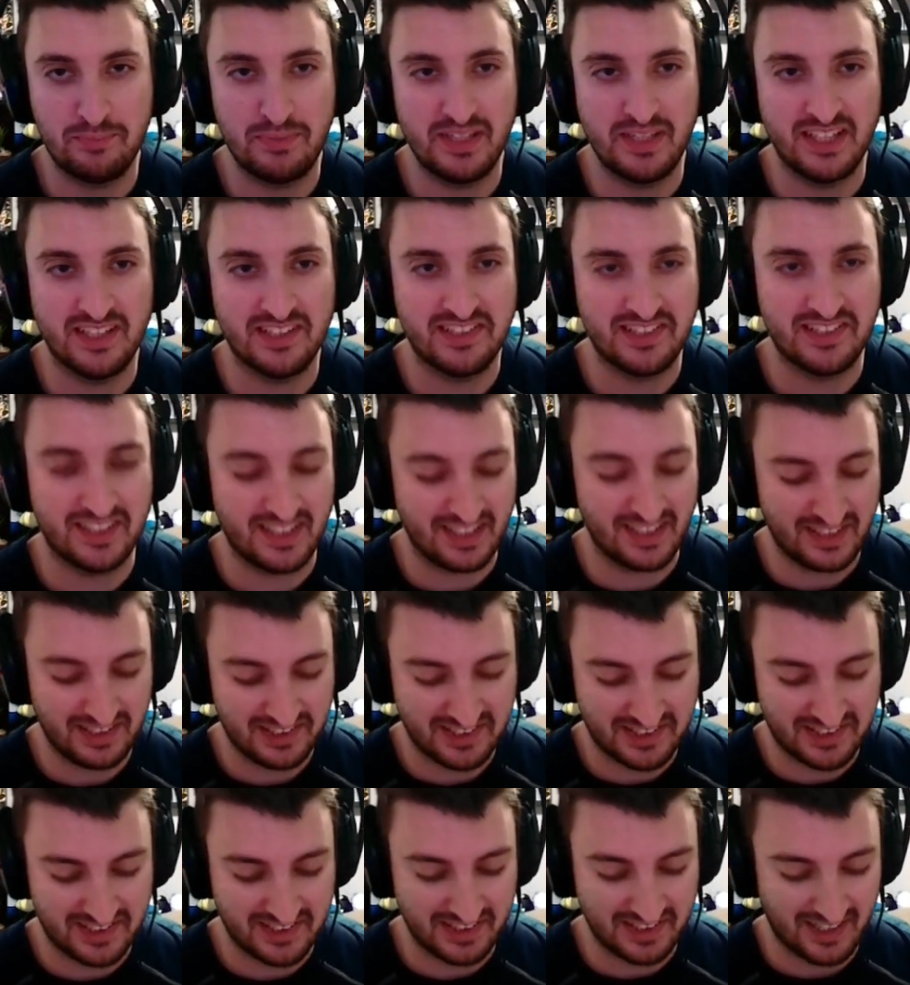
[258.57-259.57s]
PSA,
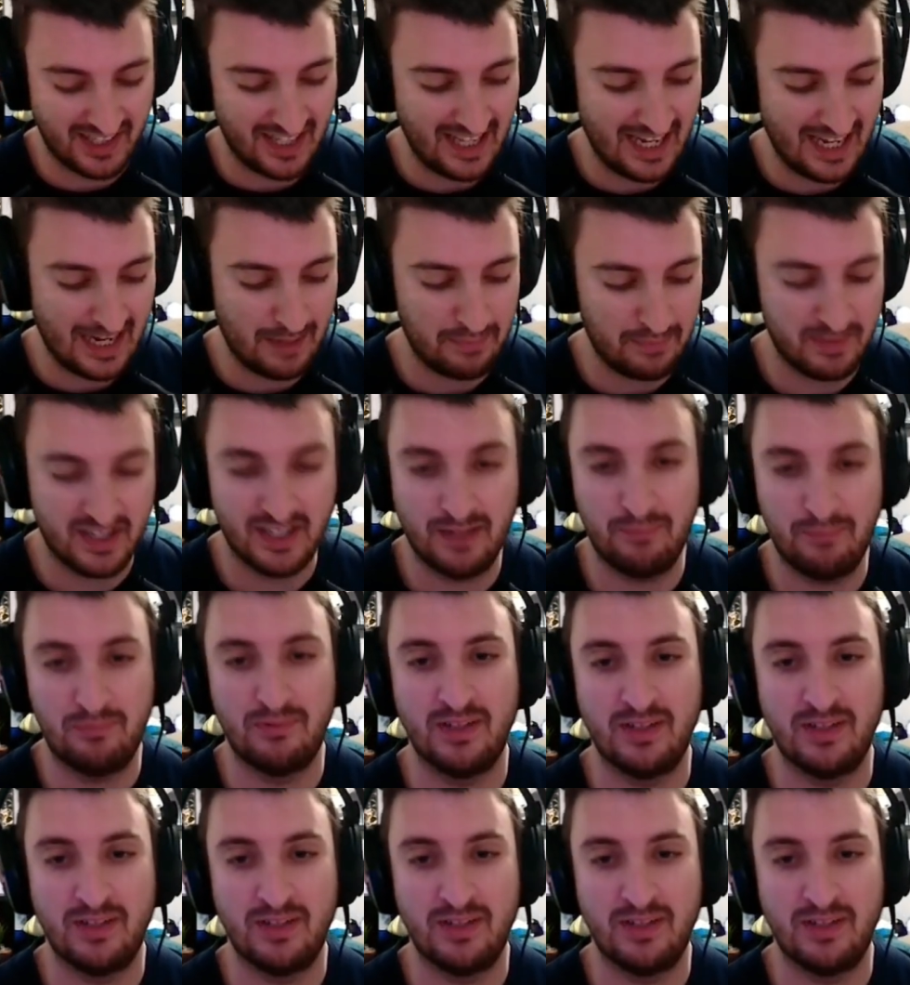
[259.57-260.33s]
slabbed up.